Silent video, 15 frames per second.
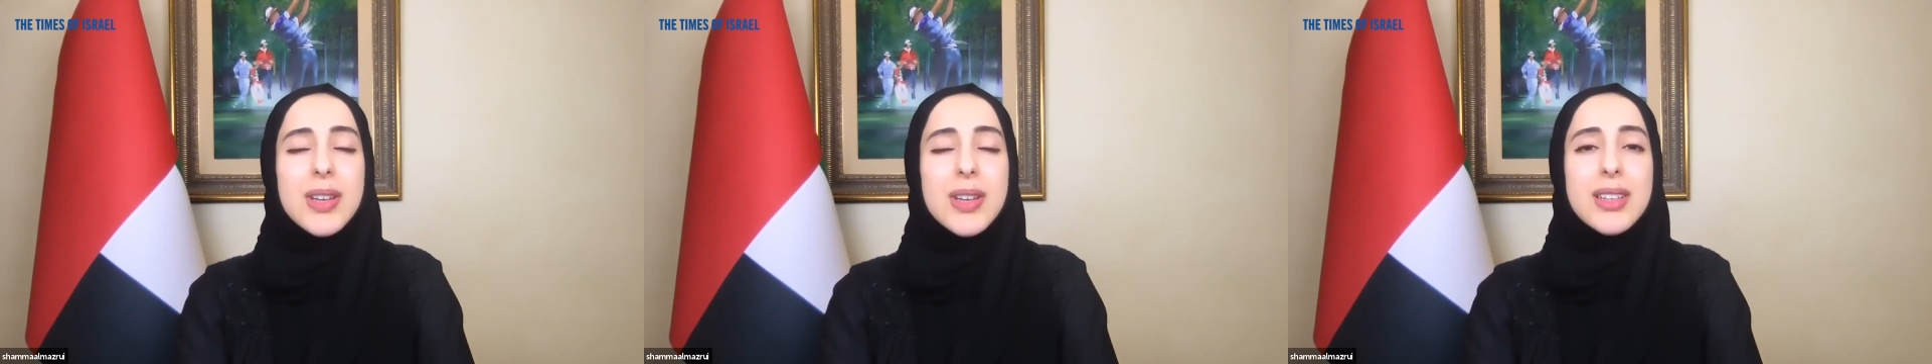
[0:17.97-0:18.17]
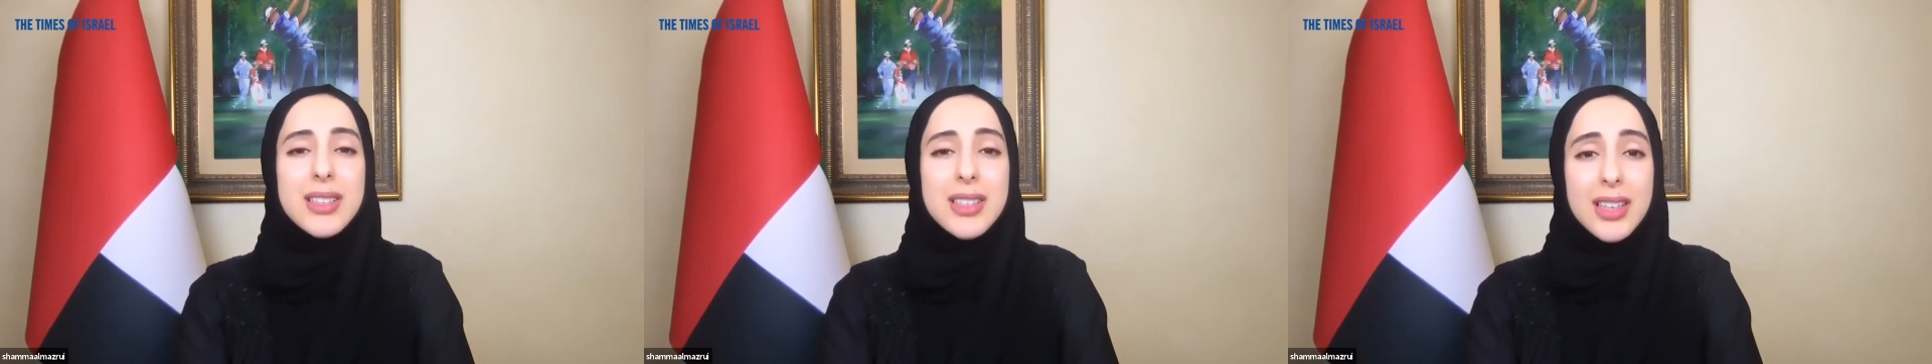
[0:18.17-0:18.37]

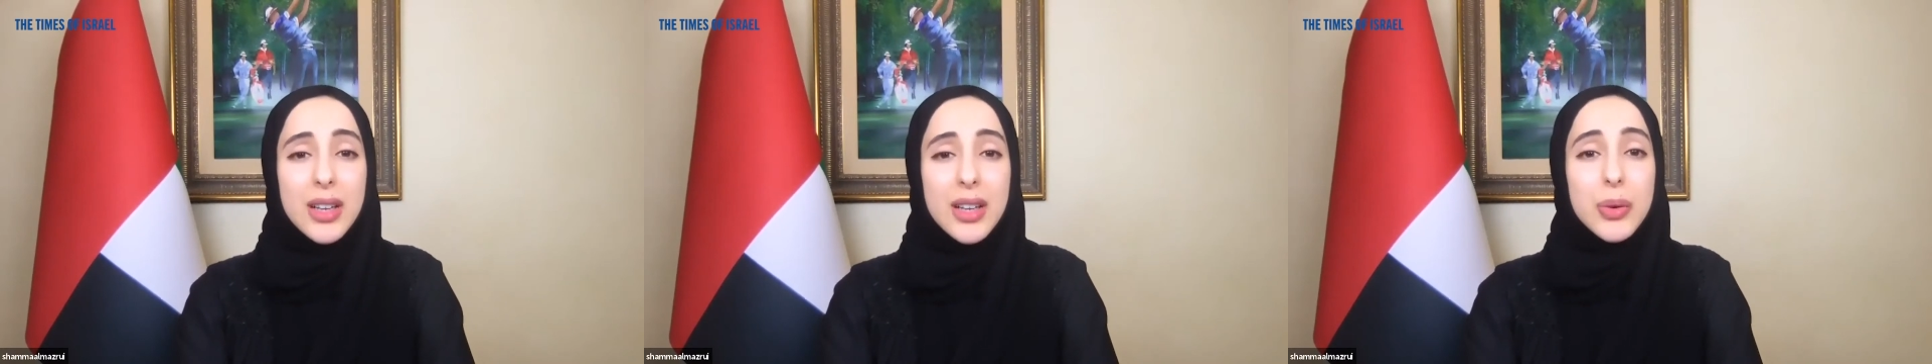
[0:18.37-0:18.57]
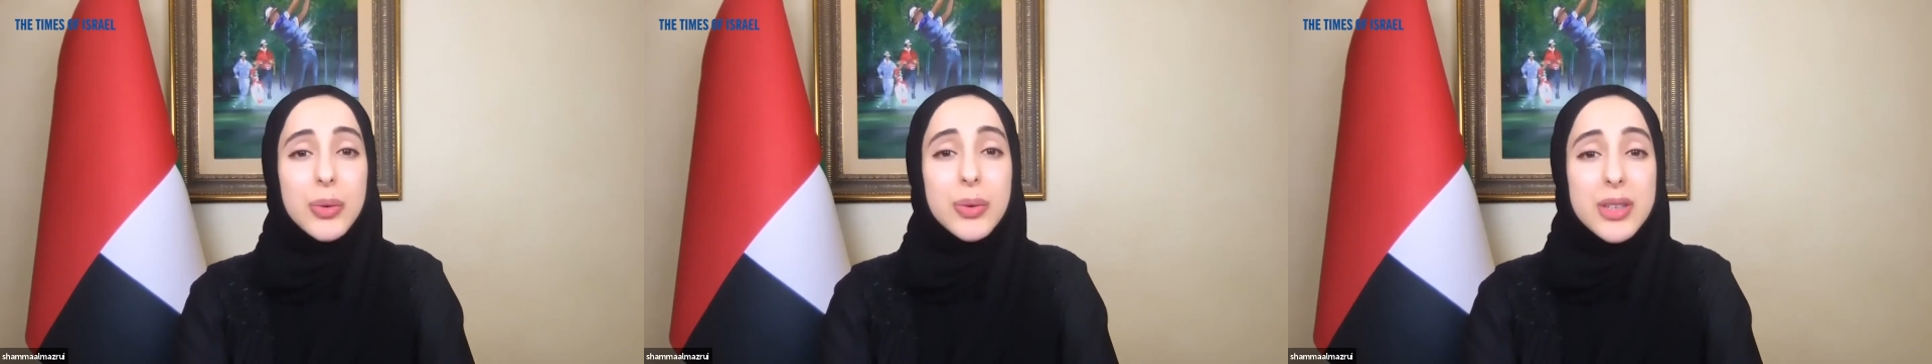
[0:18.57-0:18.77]

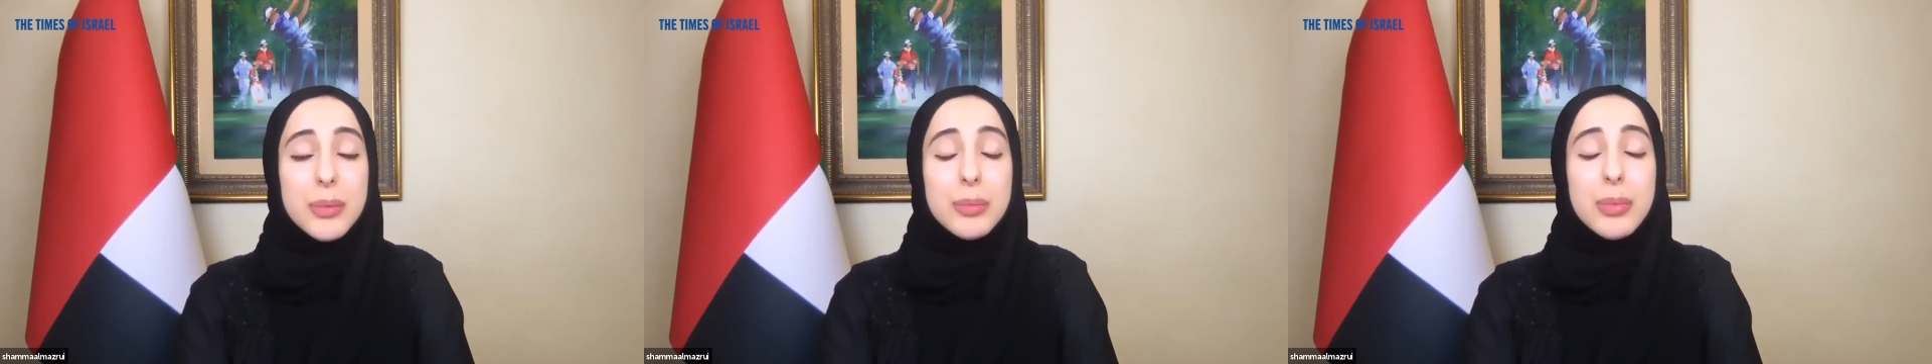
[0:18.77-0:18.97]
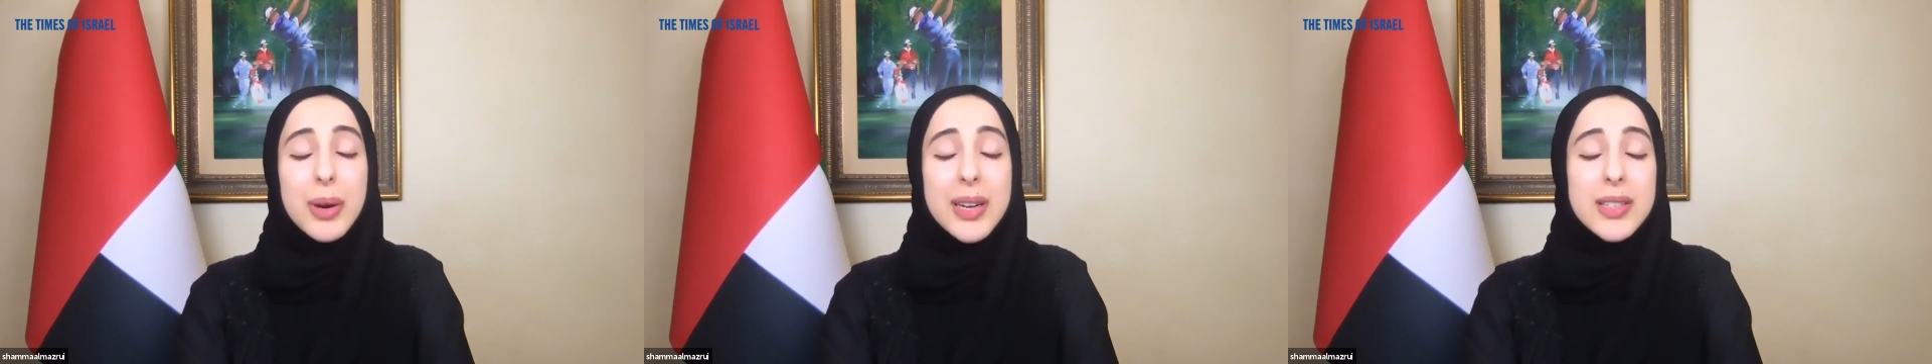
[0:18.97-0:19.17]
continue to
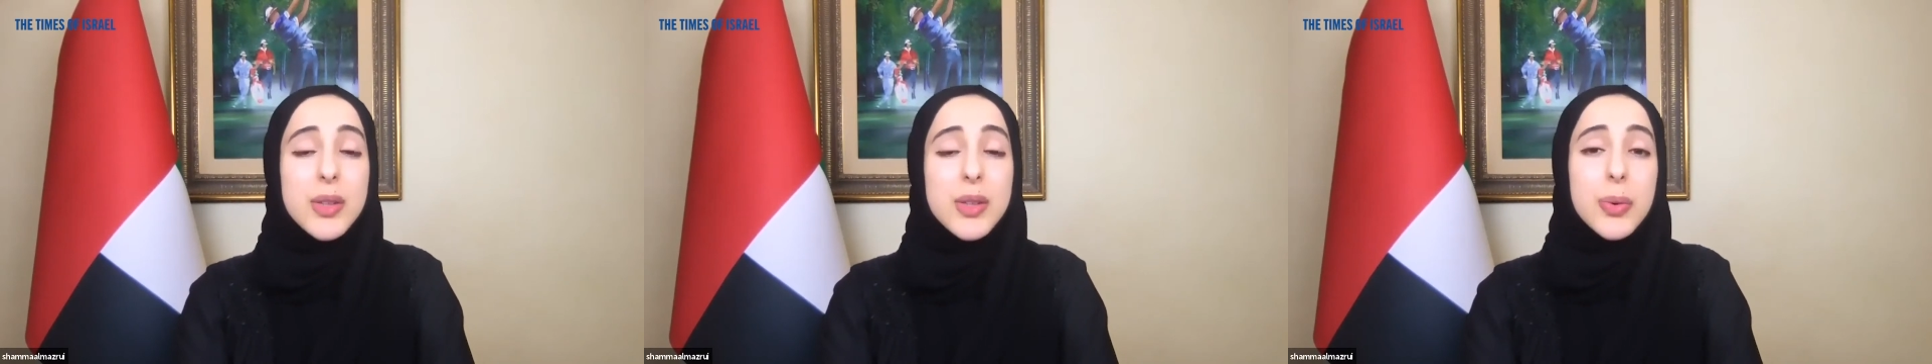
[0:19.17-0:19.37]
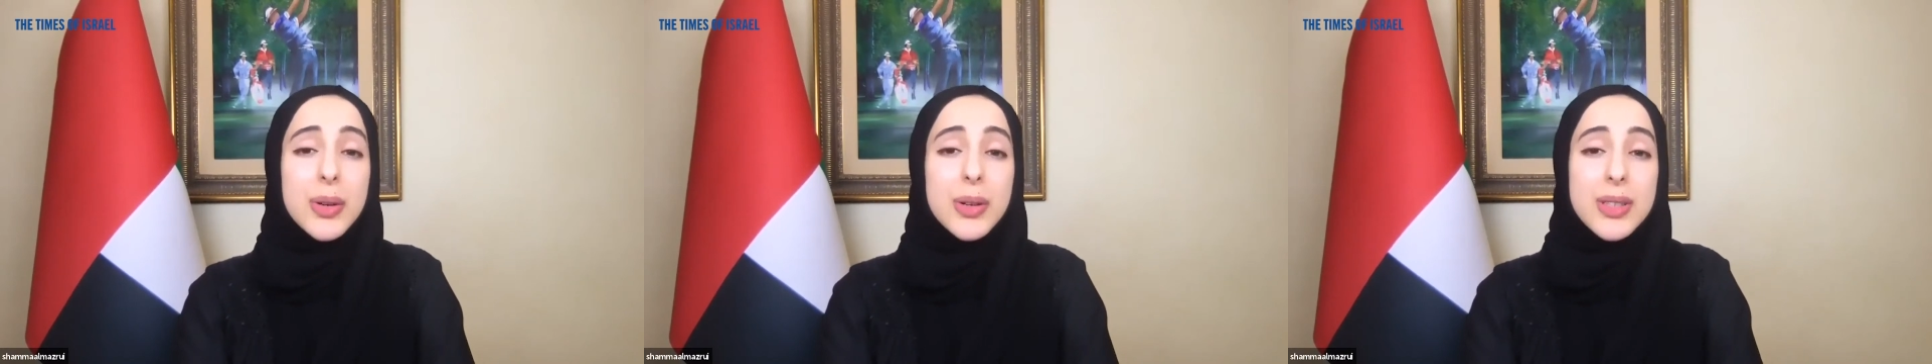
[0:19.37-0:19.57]
embrace the
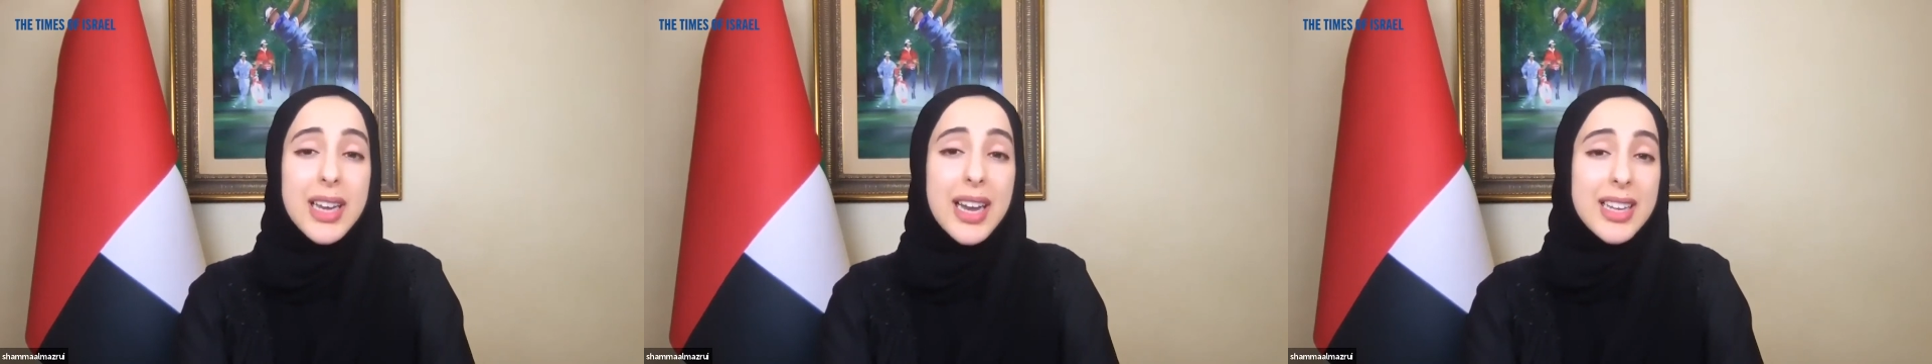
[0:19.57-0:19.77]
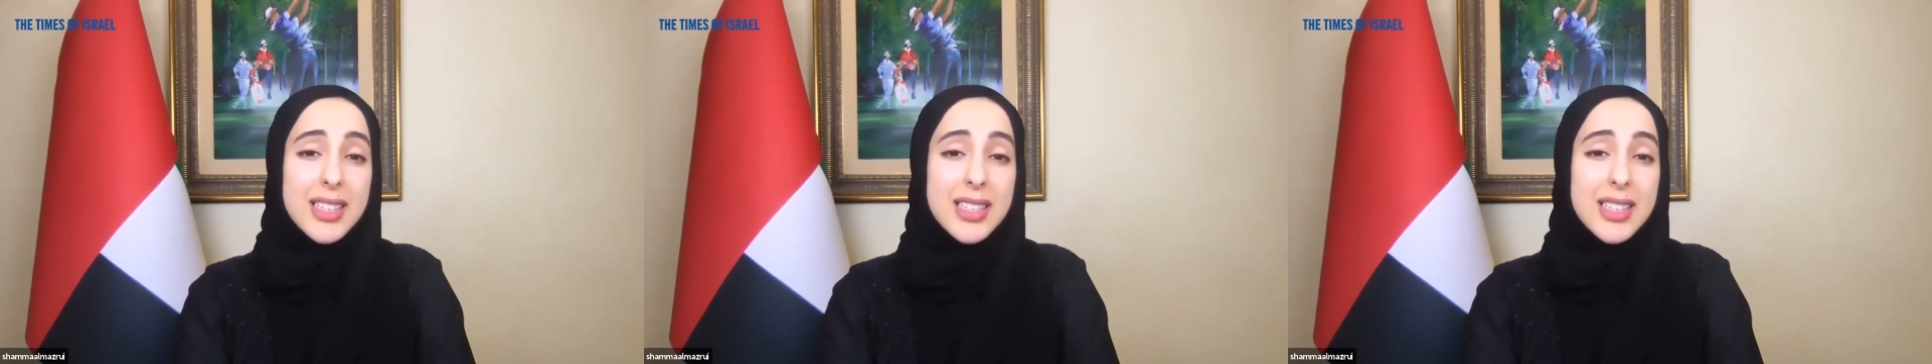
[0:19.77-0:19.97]
world
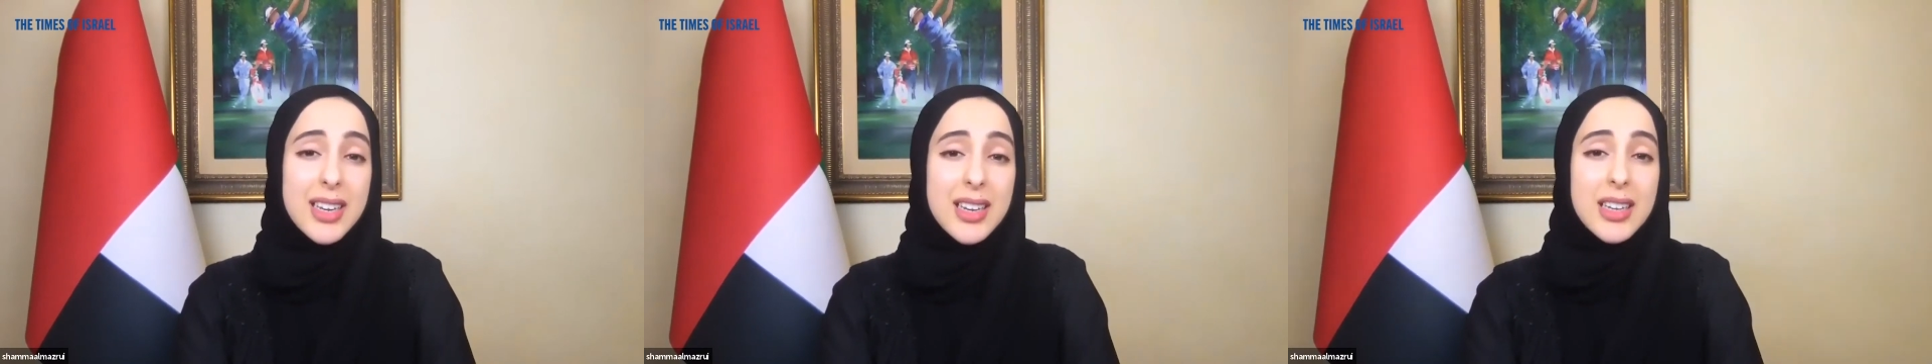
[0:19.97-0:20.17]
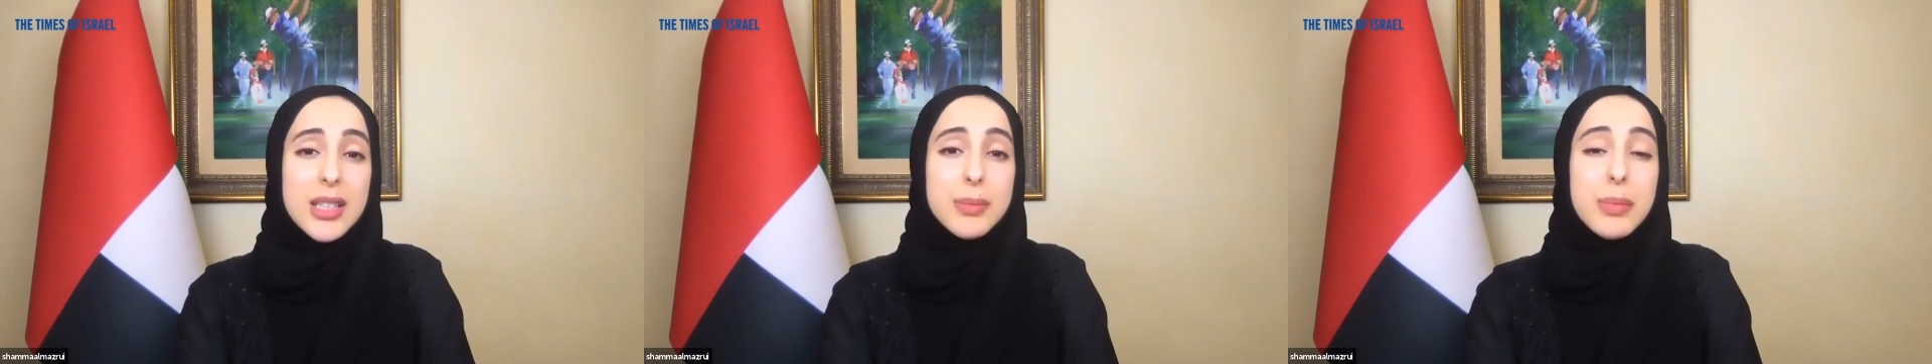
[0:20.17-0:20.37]
as it is,